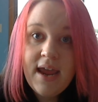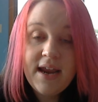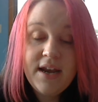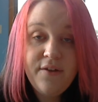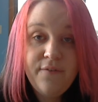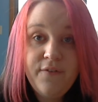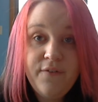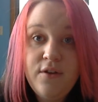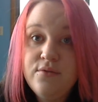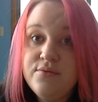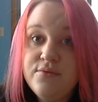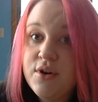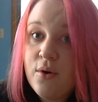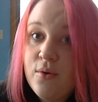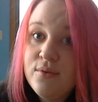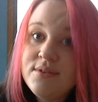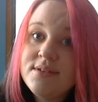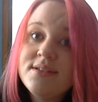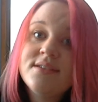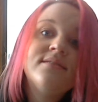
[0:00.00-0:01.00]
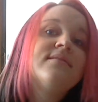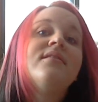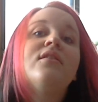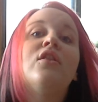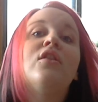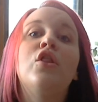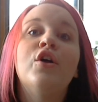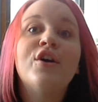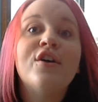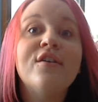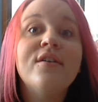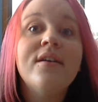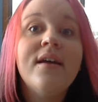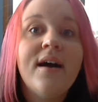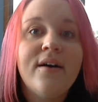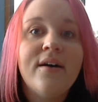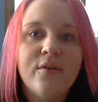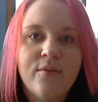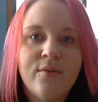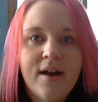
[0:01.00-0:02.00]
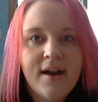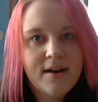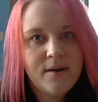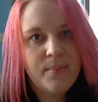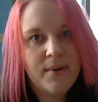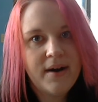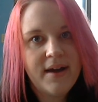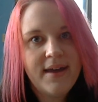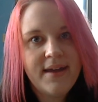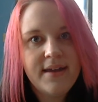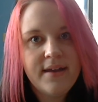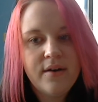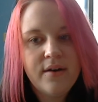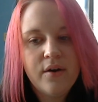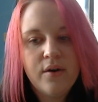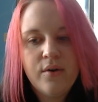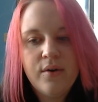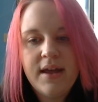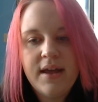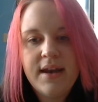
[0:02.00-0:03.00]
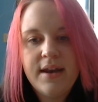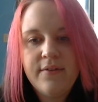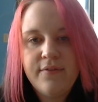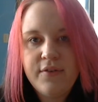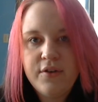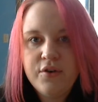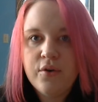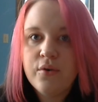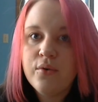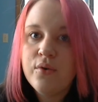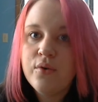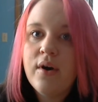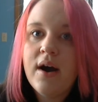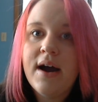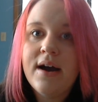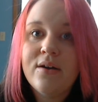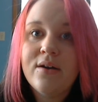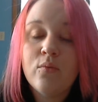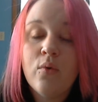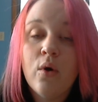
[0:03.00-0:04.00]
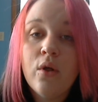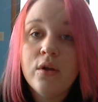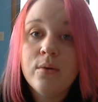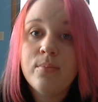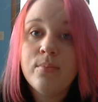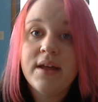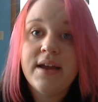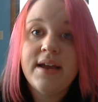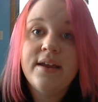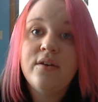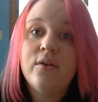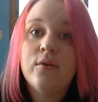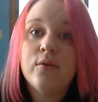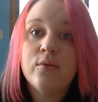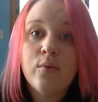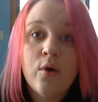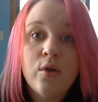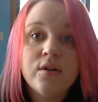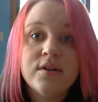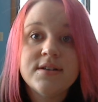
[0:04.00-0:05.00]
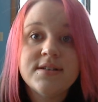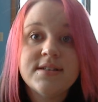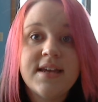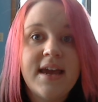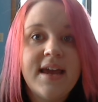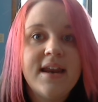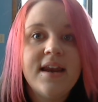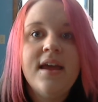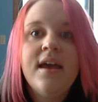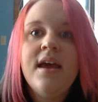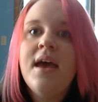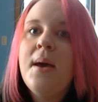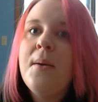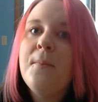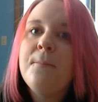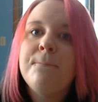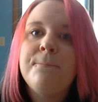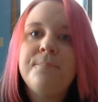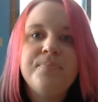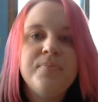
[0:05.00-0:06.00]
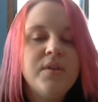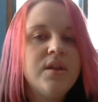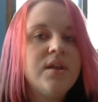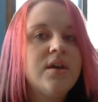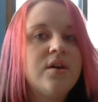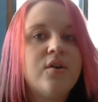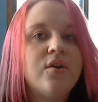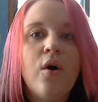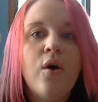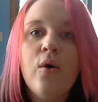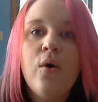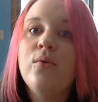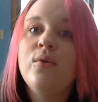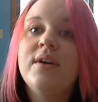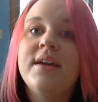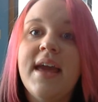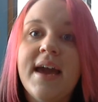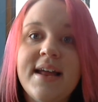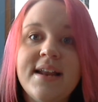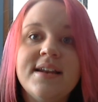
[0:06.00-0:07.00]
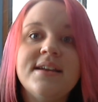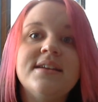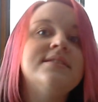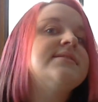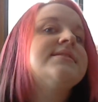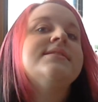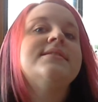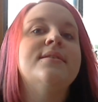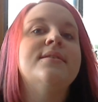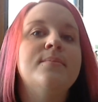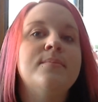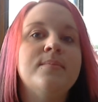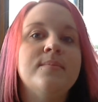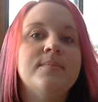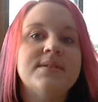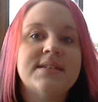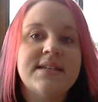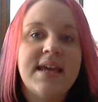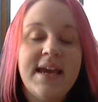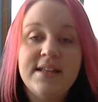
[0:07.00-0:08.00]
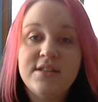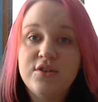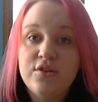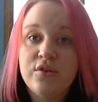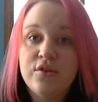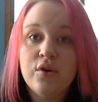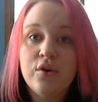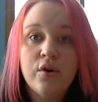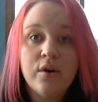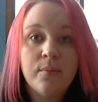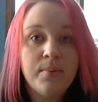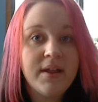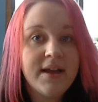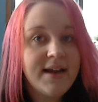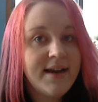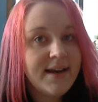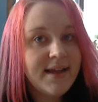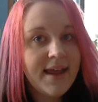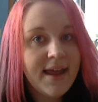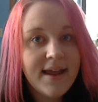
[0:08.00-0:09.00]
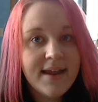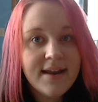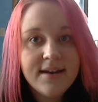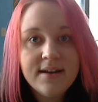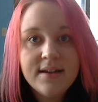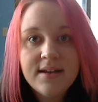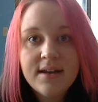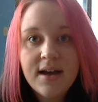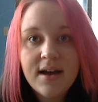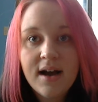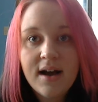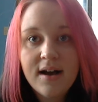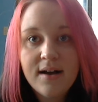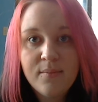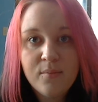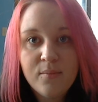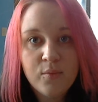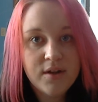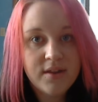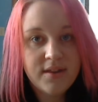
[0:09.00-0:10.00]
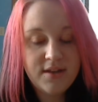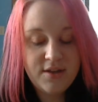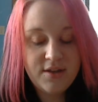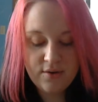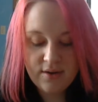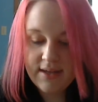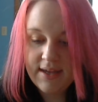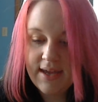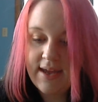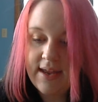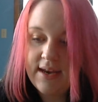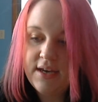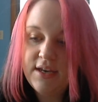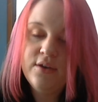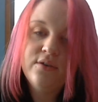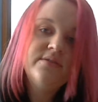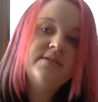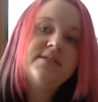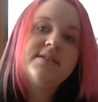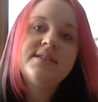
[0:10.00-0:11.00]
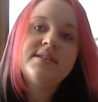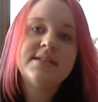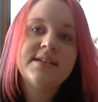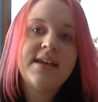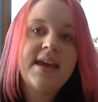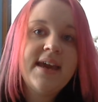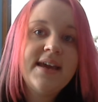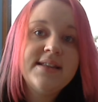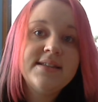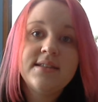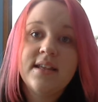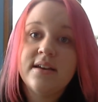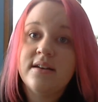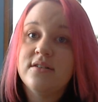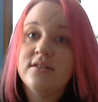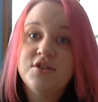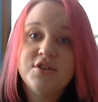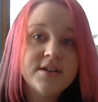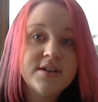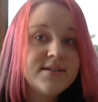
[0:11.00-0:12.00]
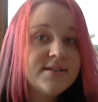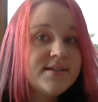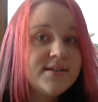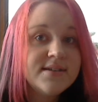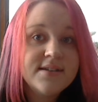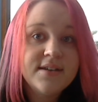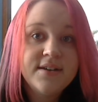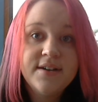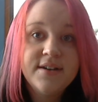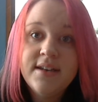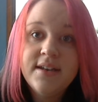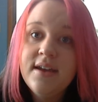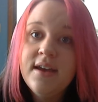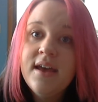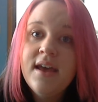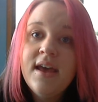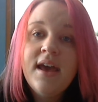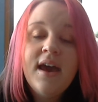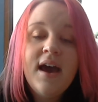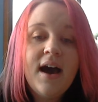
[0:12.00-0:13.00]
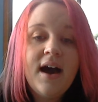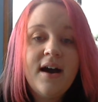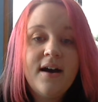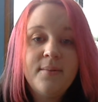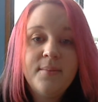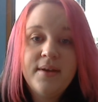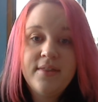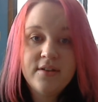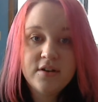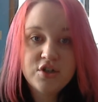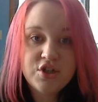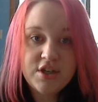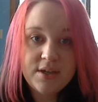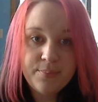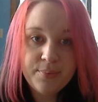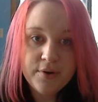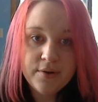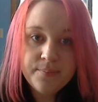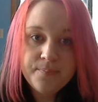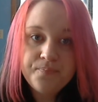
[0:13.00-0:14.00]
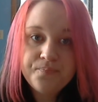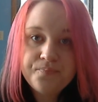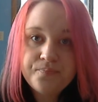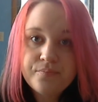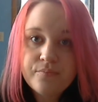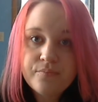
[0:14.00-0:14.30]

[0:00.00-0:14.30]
and if you don't, learn how to ride a bike, and if you don't know how to rollerblade or roller skate, go get some skates. You can go to Play It Again, where you can get used skates that are just as good, and they're cheaper.